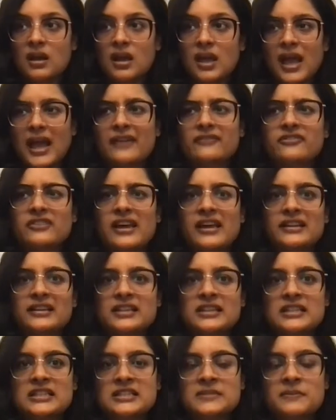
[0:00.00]
and
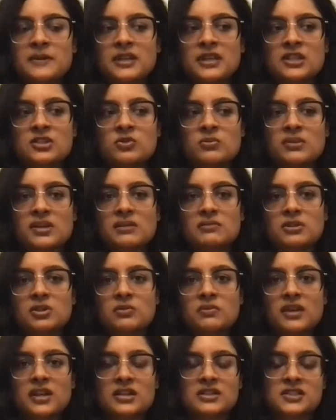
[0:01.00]
frankly speaking, to be able to
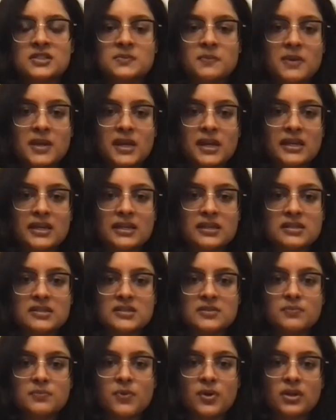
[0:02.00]
make a spread, it is
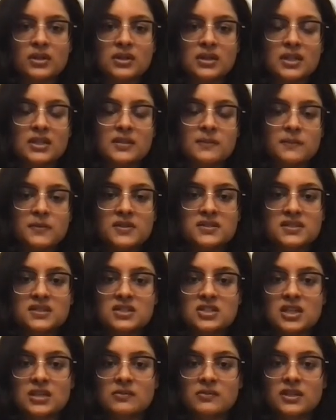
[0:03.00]
important that the person
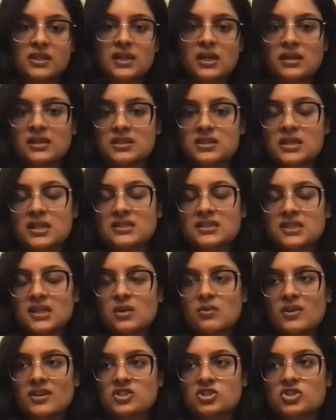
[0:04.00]
genuinely understands the
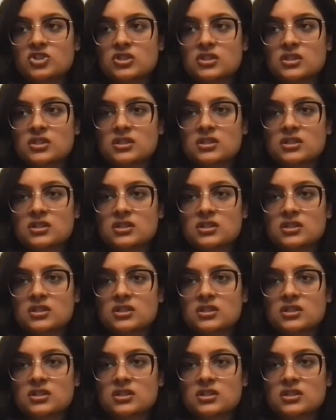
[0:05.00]
question